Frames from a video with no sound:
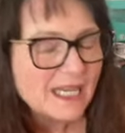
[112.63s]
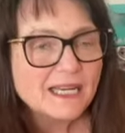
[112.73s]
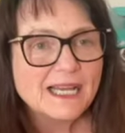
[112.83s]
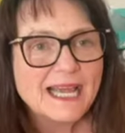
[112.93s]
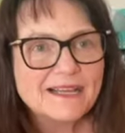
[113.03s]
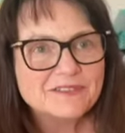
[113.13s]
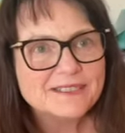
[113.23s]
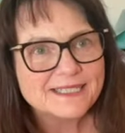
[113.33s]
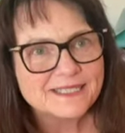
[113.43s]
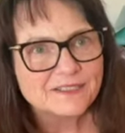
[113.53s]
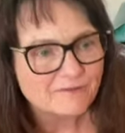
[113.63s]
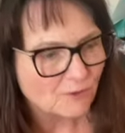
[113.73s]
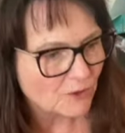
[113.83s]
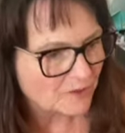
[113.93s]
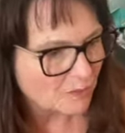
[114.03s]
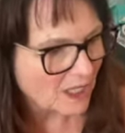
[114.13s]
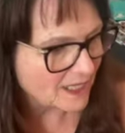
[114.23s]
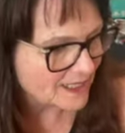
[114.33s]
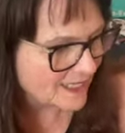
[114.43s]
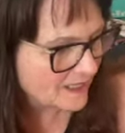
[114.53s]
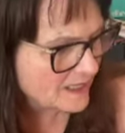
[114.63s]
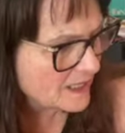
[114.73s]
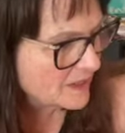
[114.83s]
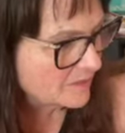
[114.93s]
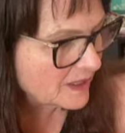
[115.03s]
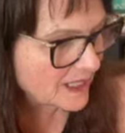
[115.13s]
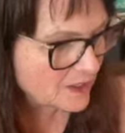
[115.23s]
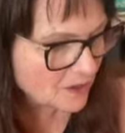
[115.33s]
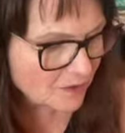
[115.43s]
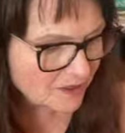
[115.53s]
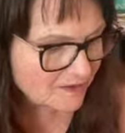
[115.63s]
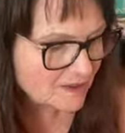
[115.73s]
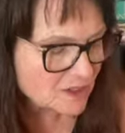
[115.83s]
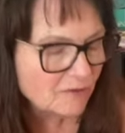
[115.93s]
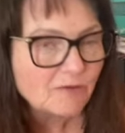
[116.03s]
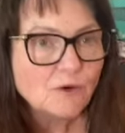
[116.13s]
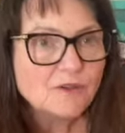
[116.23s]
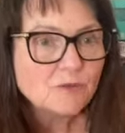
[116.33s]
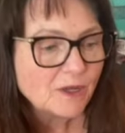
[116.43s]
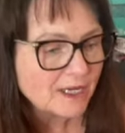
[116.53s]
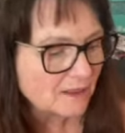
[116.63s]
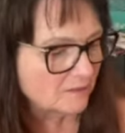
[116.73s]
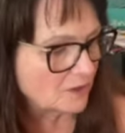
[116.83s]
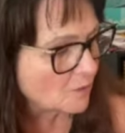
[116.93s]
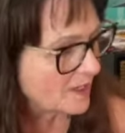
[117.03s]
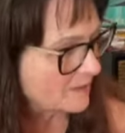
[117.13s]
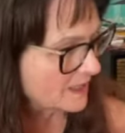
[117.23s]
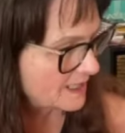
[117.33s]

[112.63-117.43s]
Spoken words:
And I haven't done the fourth block yet, but I know that there's a fourth one. No, wait a minute.